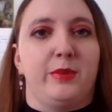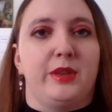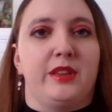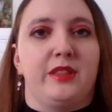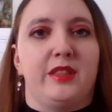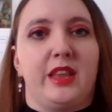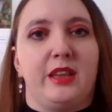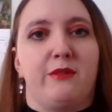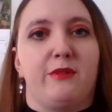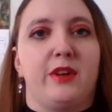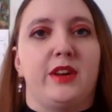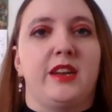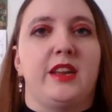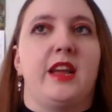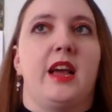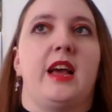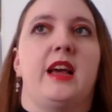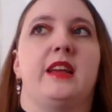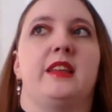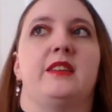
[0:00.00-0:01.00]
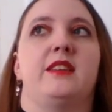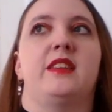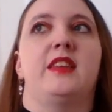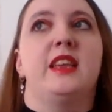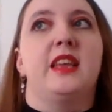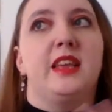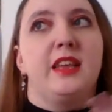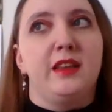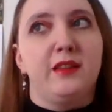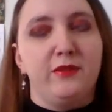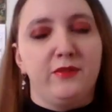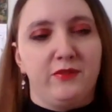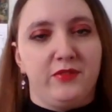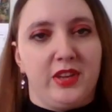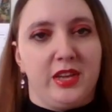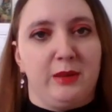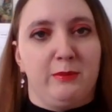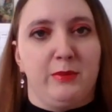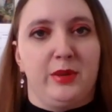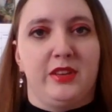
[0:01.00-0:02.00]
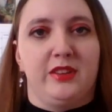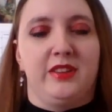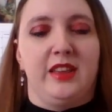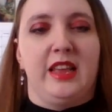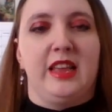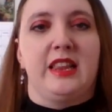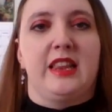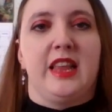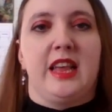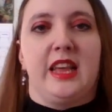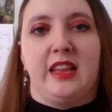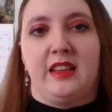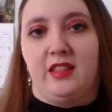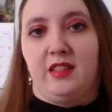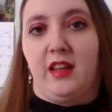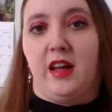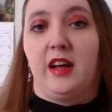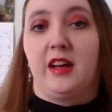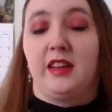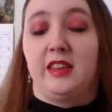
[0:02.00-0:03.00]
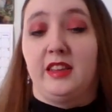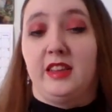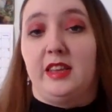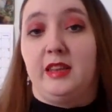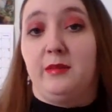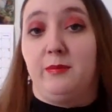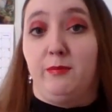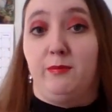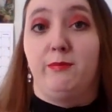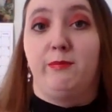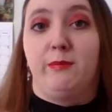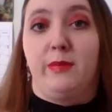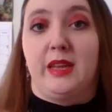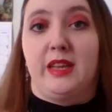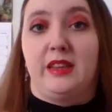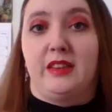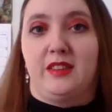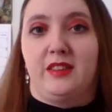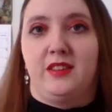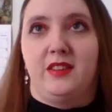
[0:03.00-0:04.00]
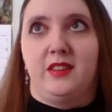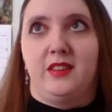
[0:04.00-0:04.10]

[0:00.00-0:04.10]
but they read it as infamous, and they thought it meant